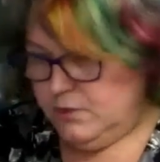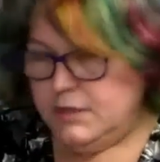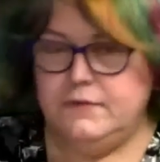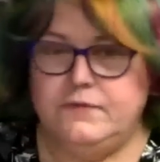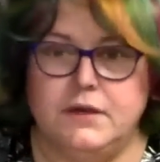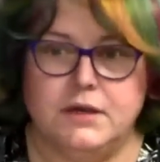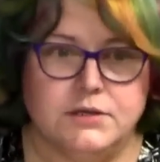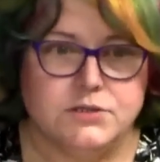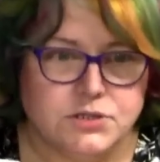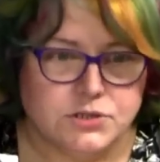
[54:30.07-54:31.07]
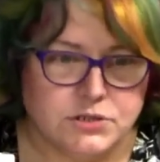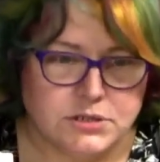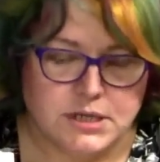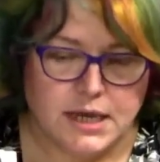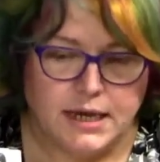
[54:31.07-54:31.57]
of the concerns,
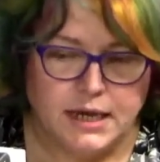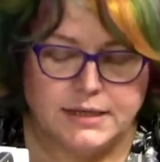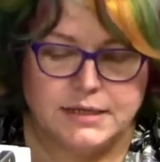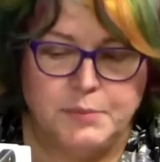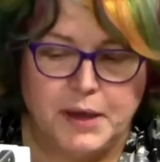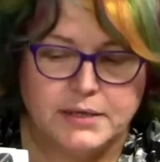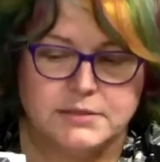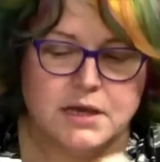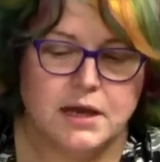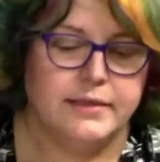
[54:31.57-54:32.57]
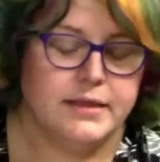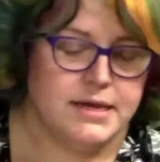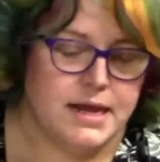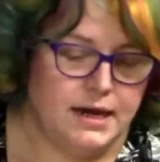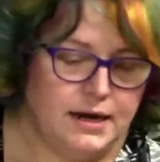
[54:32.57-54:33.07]
like it depends on the
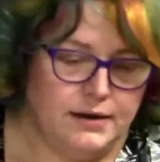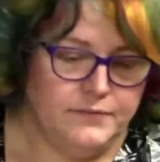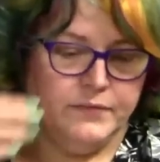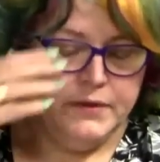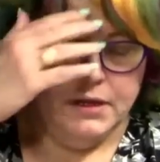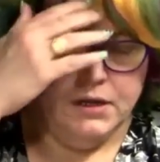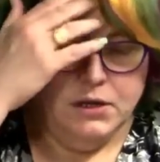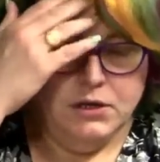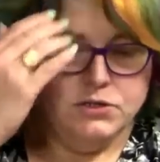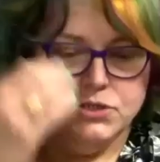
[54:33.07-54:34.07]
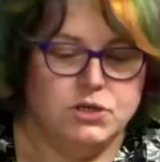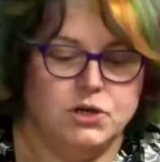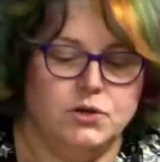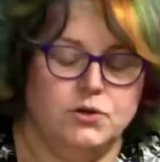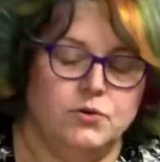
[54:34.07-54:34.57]
netting.
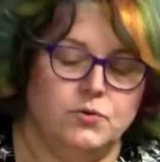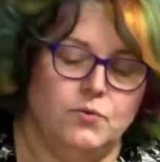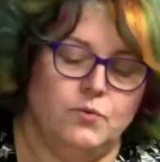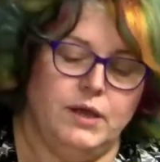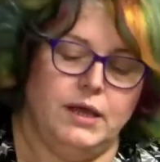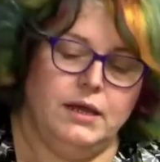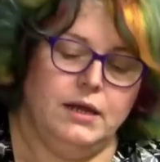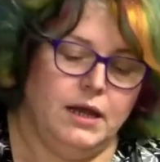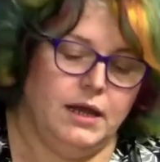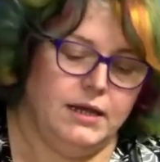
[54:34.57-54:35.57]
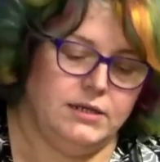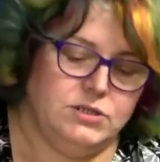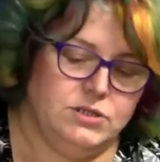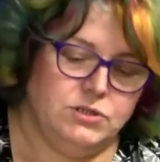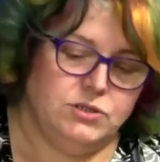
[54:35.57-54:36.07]
So when I
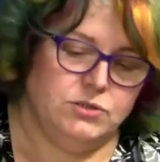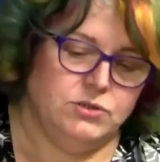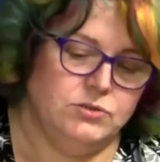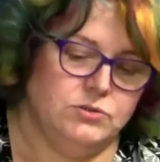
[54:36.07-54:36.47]
do